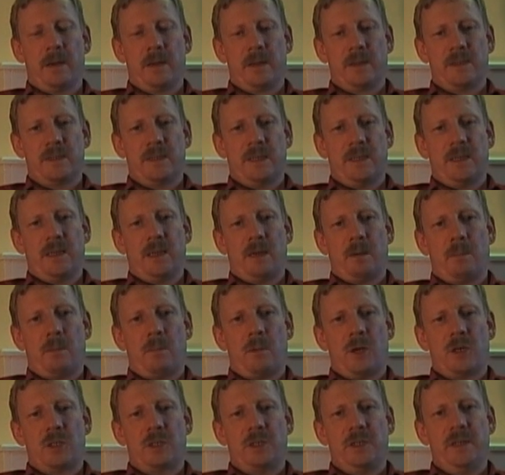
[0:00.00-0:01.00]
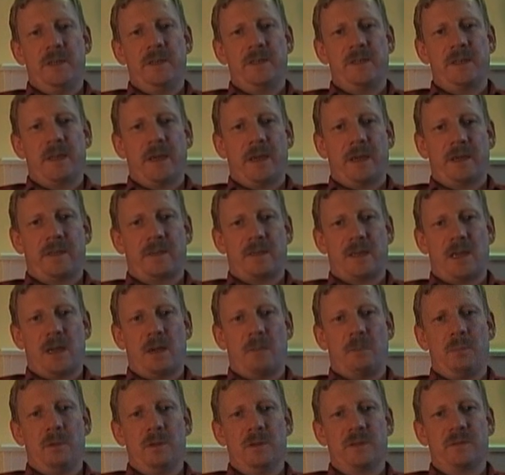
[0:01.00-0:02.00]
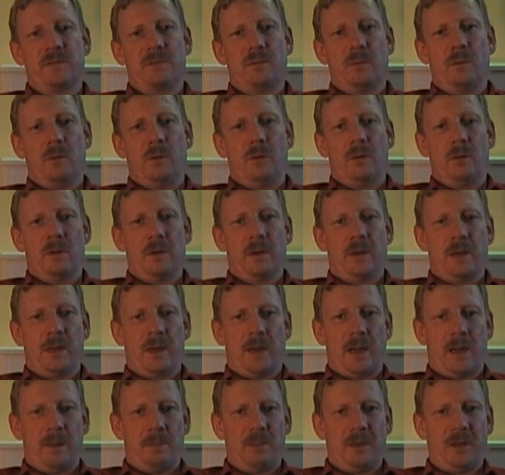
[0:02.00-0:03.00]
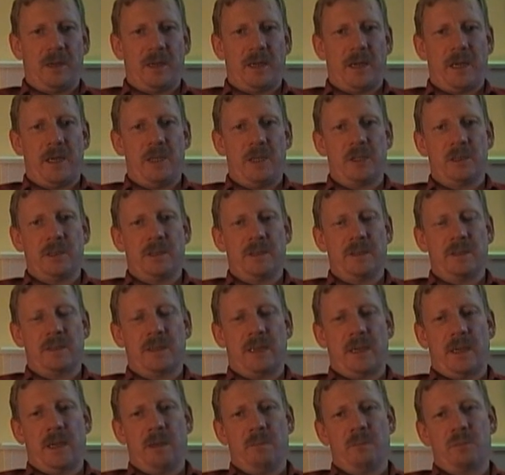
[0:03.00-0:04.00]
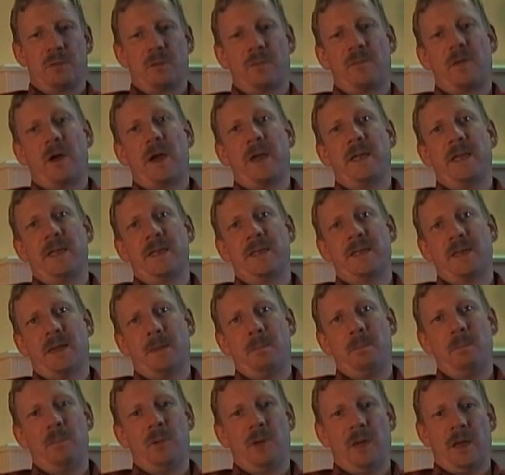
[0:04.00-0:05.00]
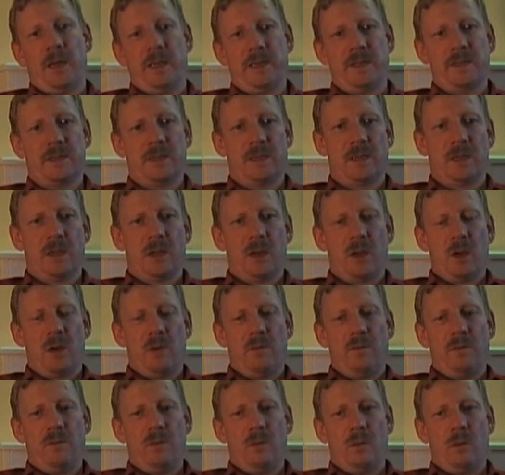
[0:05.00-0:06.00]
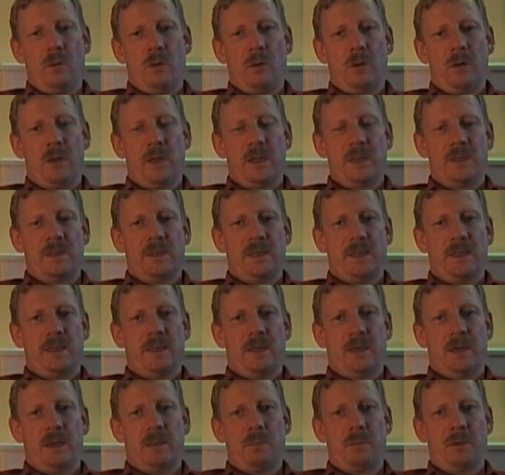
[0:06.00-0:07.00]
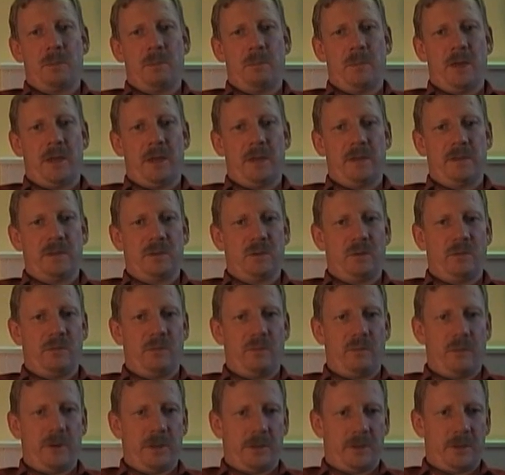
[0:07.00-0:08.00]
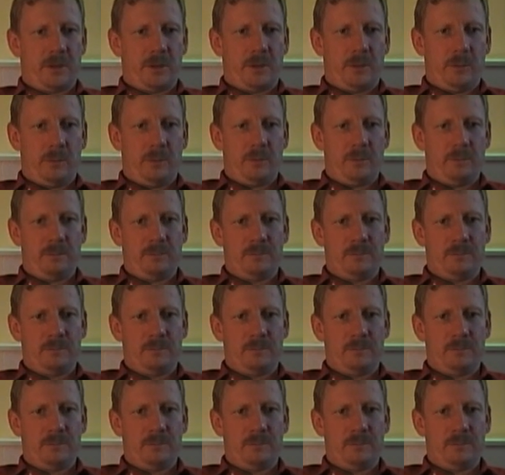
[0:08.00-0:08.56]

setting up much easier examples for applications and providing templates for setting up embedded software code.